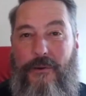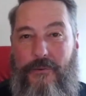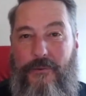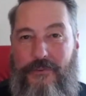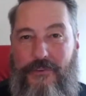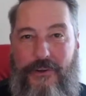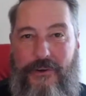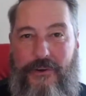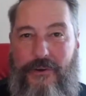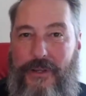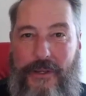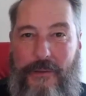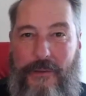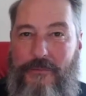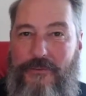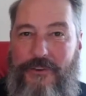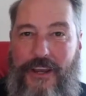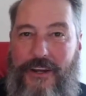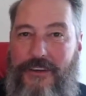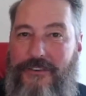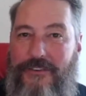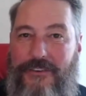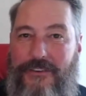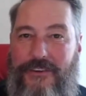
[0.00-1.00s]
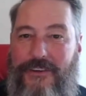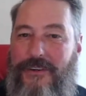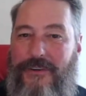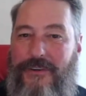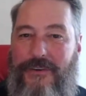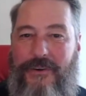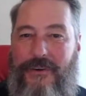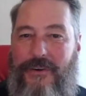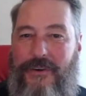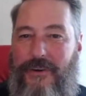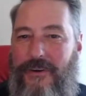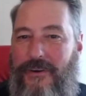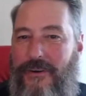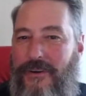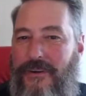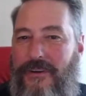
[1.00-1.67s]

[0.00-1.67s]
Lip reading: Was there any objection or?